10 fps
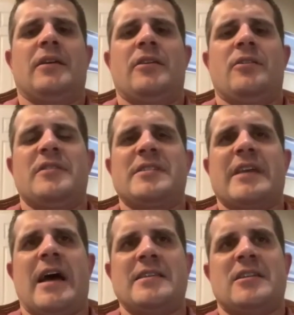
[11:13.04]
You know, these
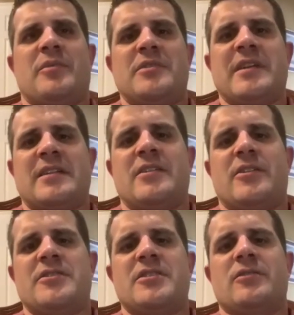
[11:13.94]
guys are protecting
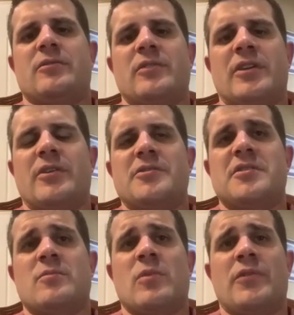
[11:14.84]
our senior leaders
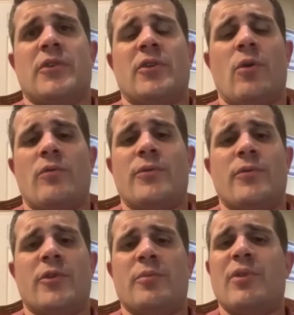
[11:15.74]
and what they're going through
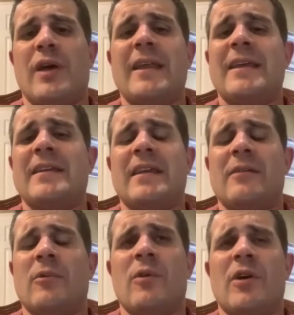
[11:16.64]
and their planning.
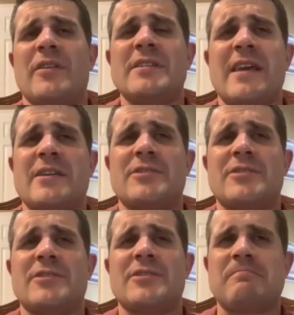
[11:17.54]
And well, well, this
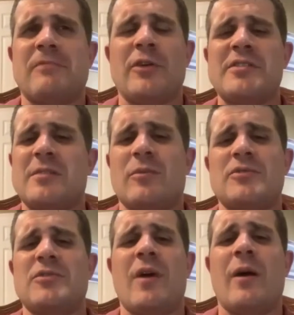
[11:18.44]
actually is very
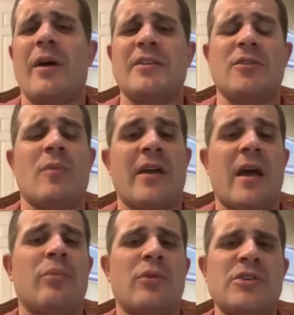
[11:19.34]
similar to how I do my
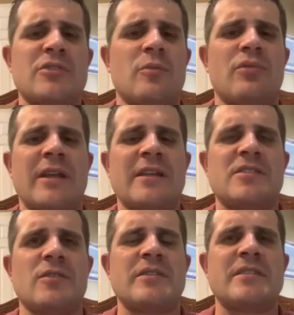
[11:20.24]
operational planning.
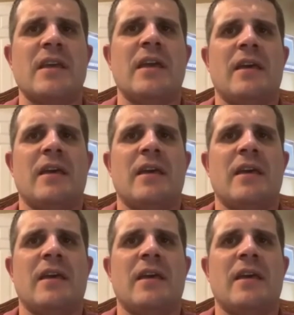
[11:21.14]
So it's